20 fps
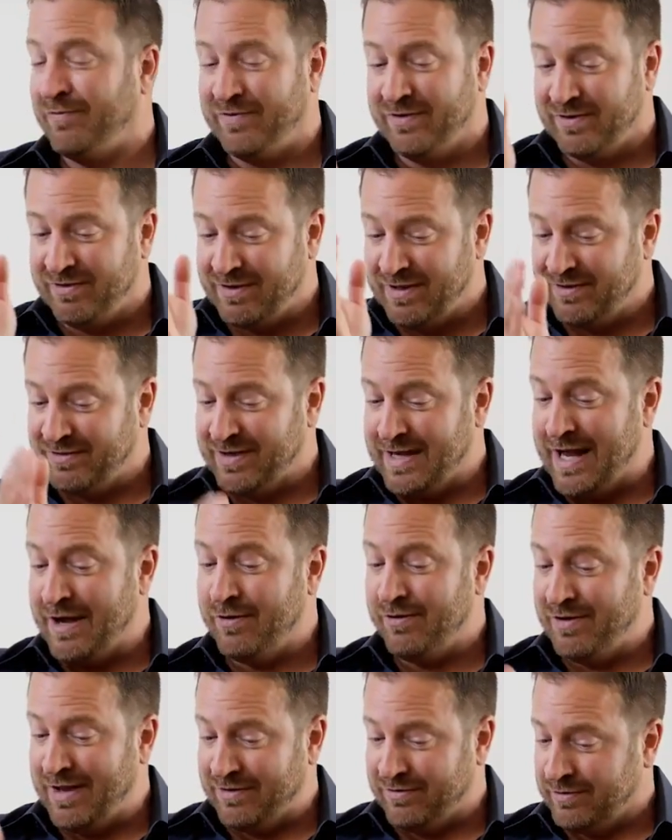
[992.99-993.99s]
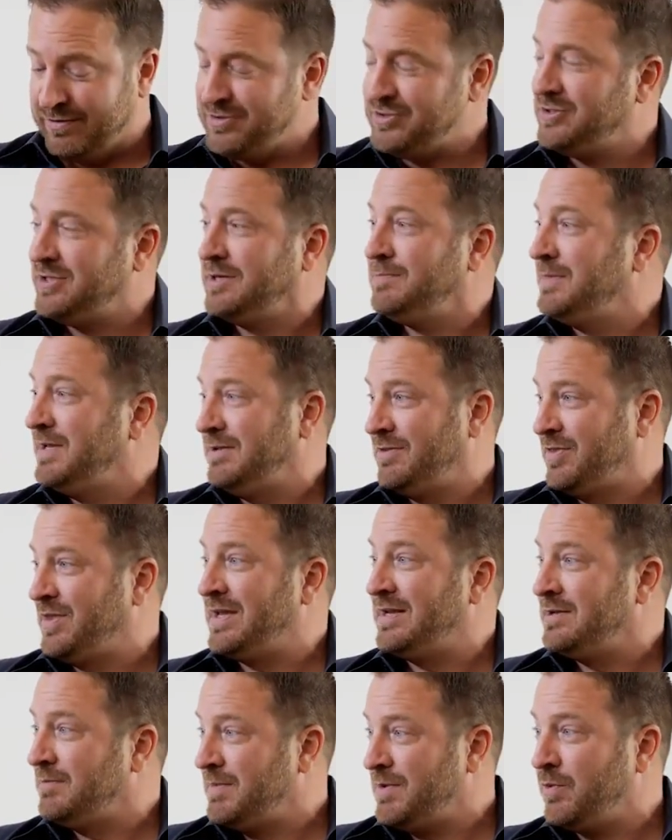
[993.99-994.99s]
if there's a guy who has a legitimate
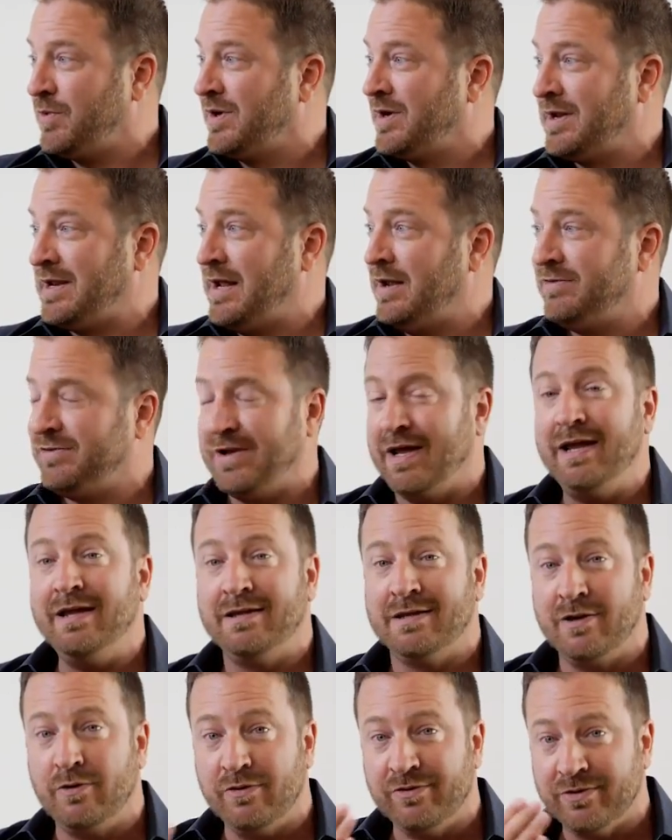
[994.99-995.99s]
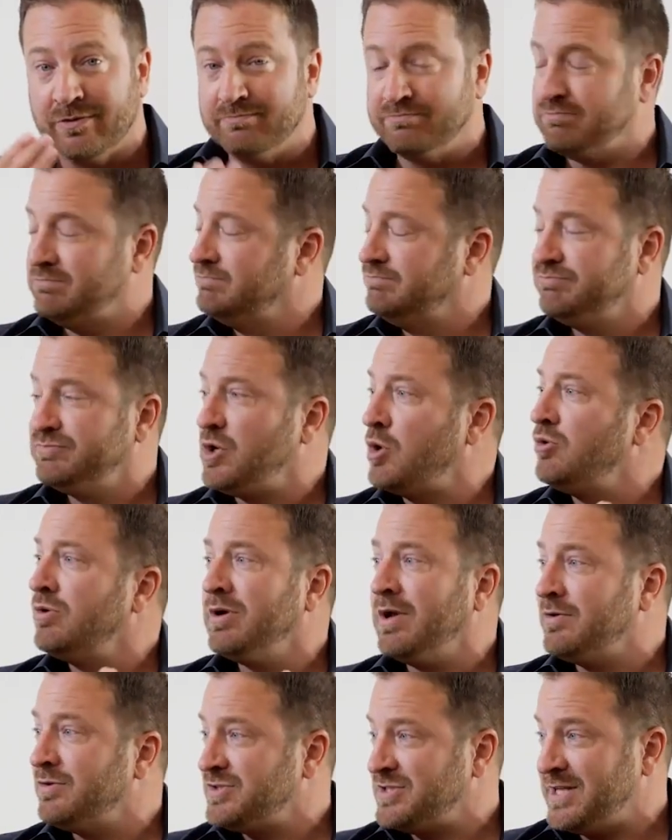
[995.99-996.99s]
thing to be weirded out, say, hey, I
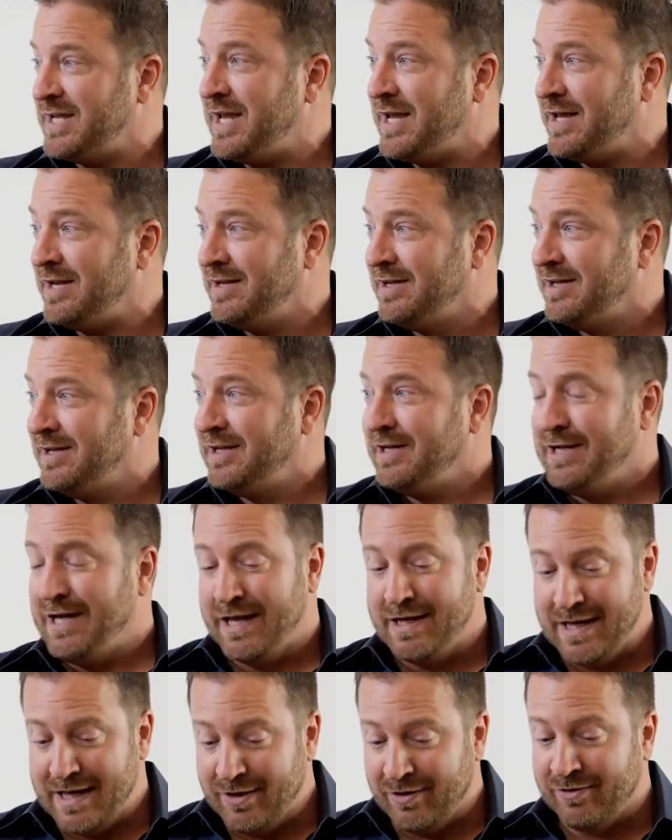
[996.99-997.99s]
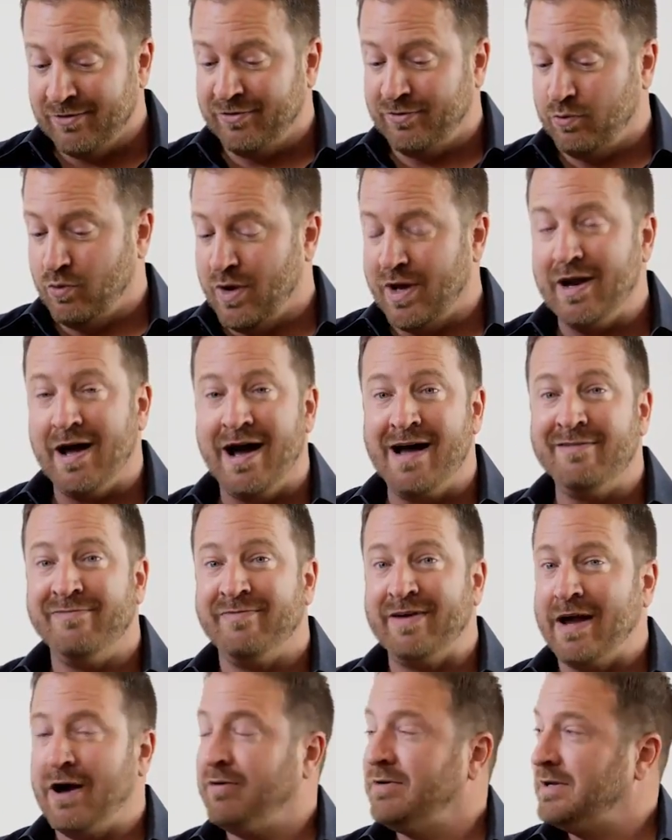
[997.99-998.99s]
totally understand. And here's what I
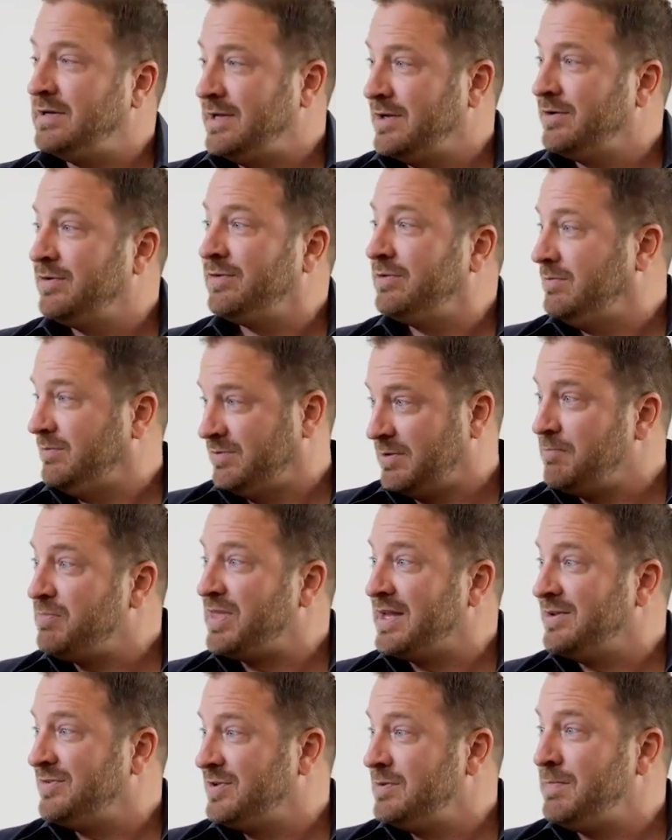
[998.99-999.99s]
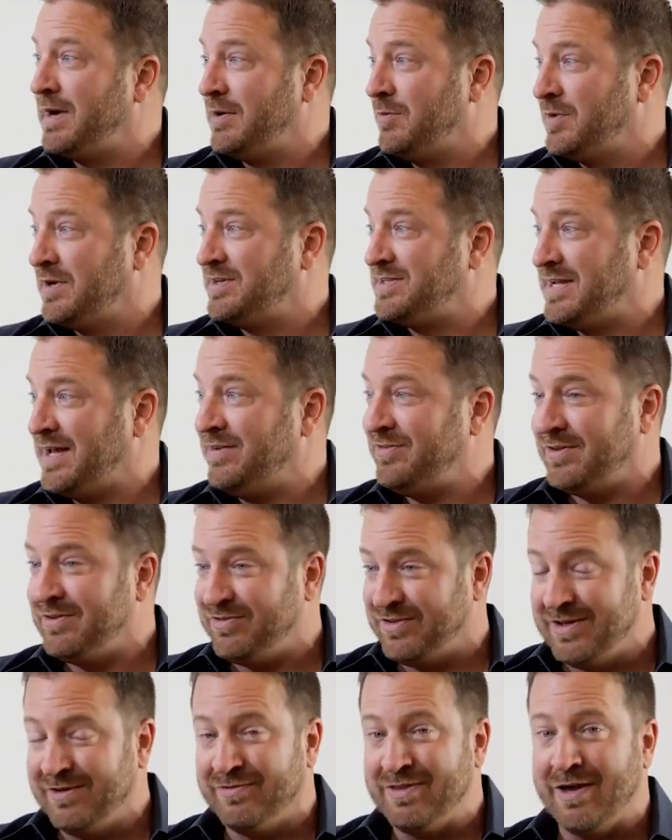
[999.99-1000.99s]
found, and here's some things you might want to test
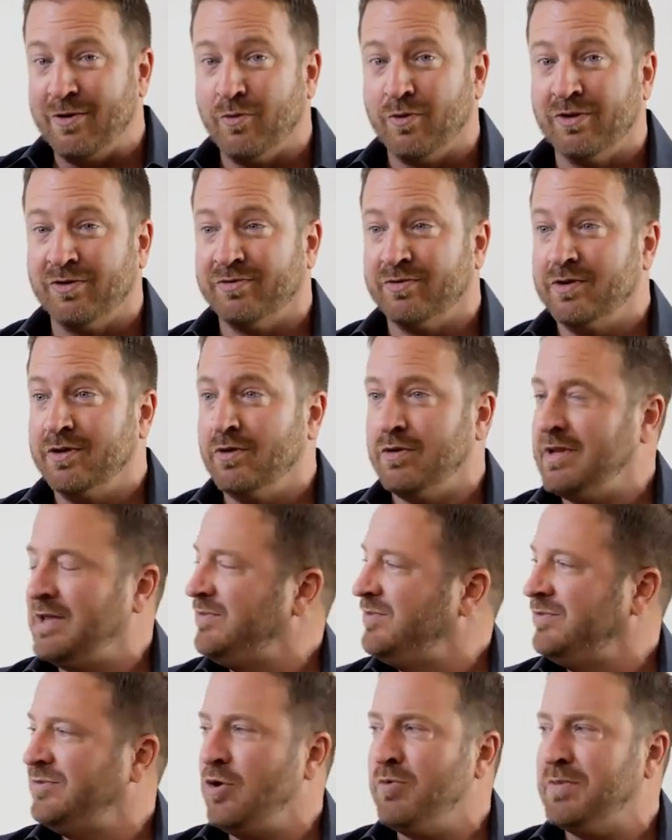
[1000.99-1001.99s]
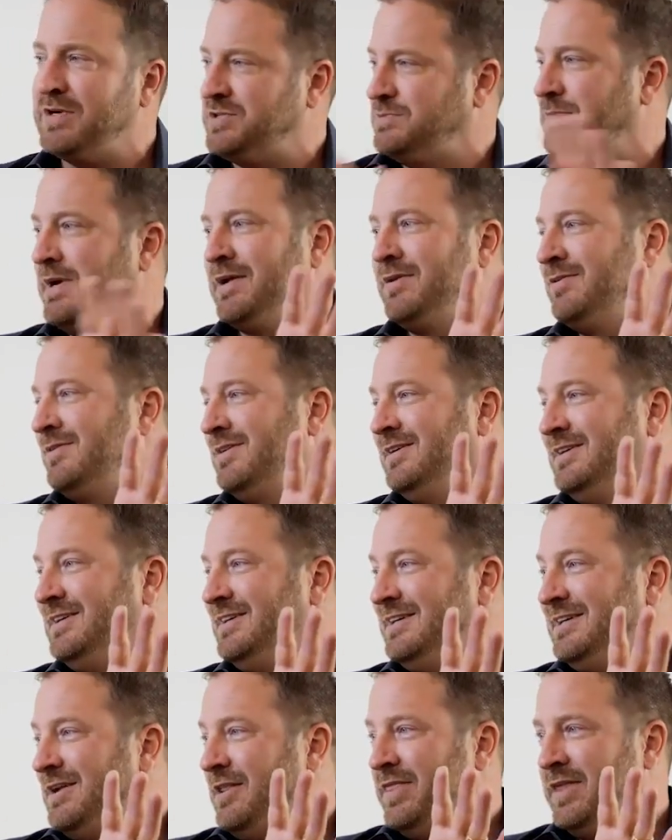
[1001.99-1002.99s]
and see if that works for you. And that's so much better
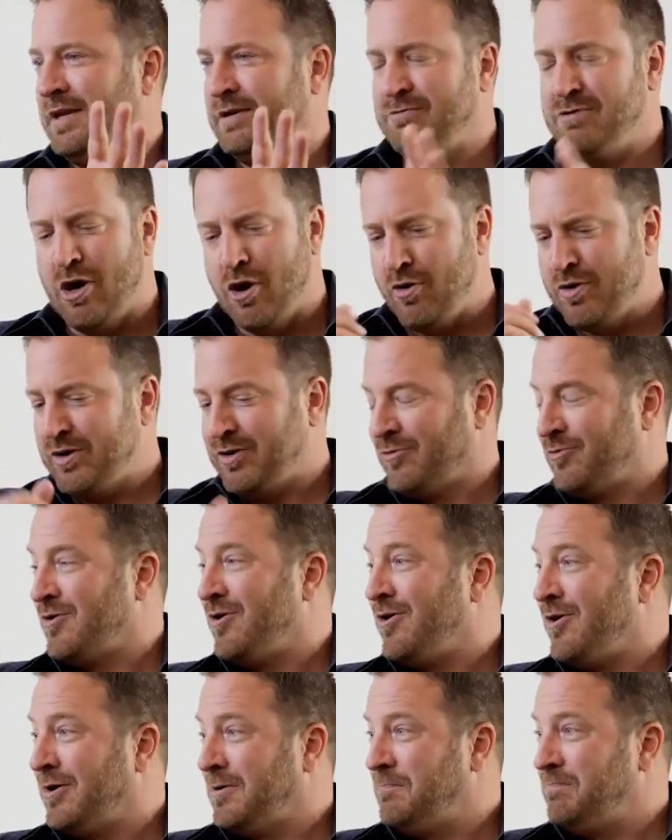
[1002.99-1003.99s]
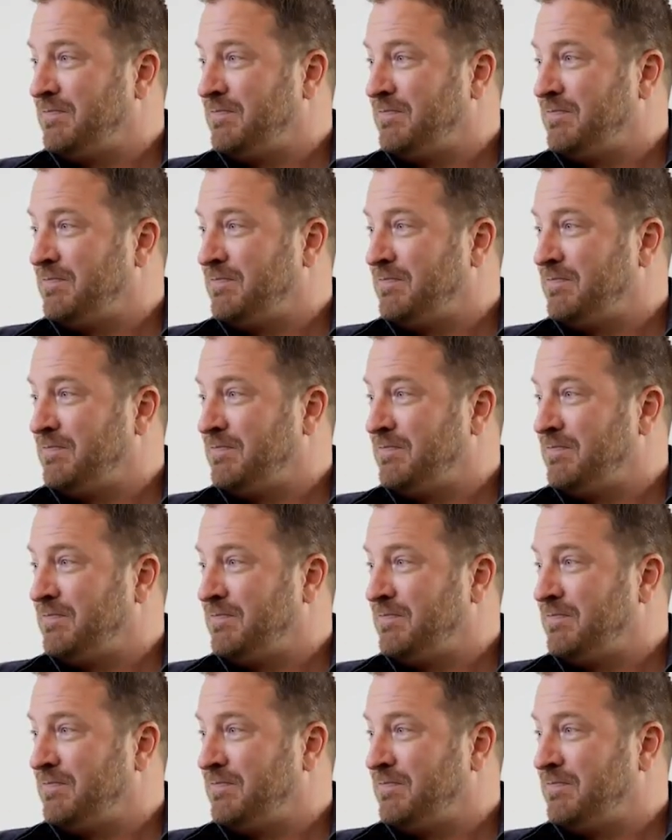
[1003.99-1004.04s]
than no, you're wrong.